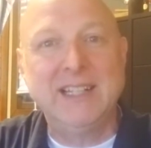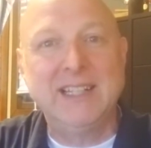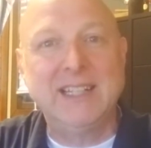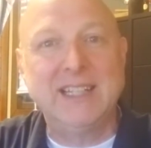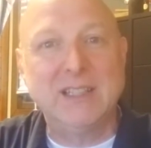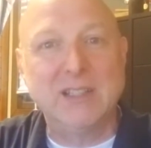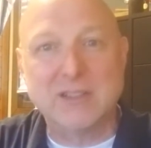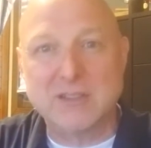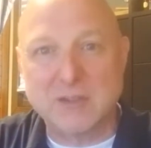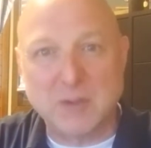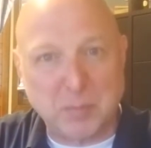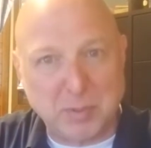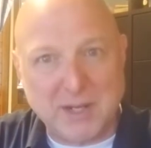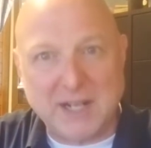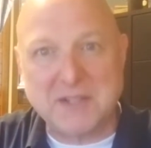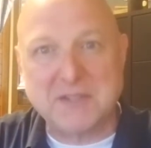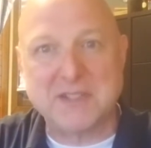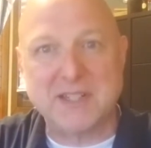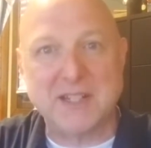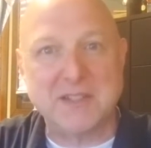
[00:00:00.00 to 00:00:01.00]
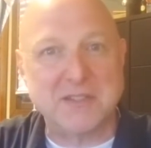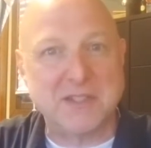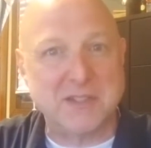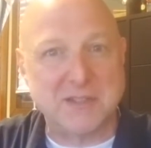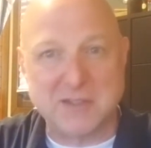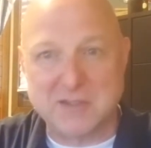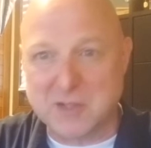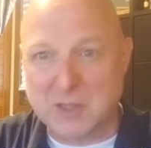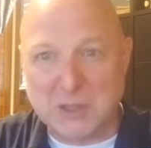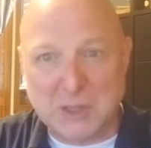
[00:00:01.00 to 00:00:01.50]
And this is a process, this
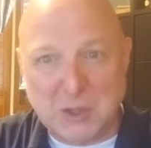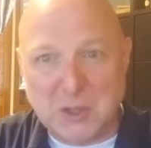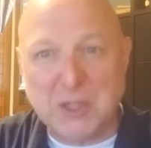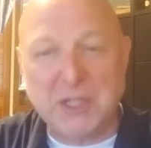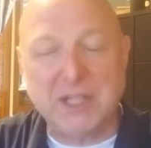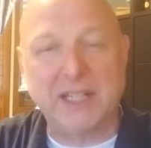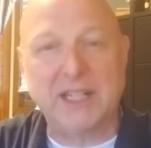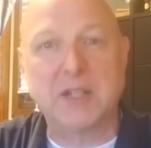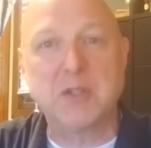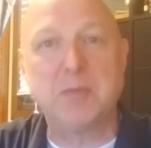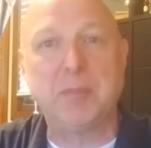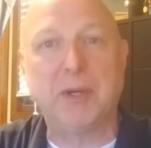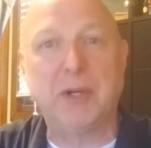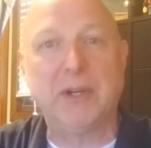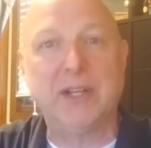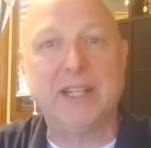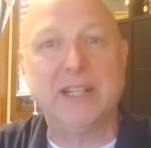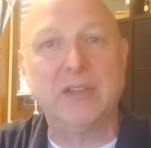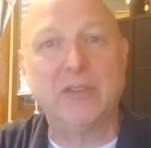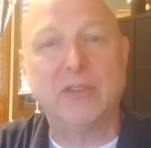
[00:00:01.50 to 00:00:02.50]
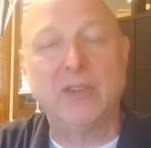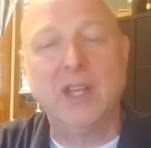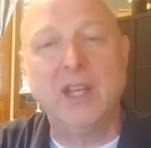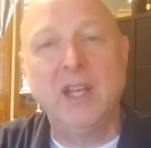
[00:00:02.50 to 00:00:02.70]
is a learning experience.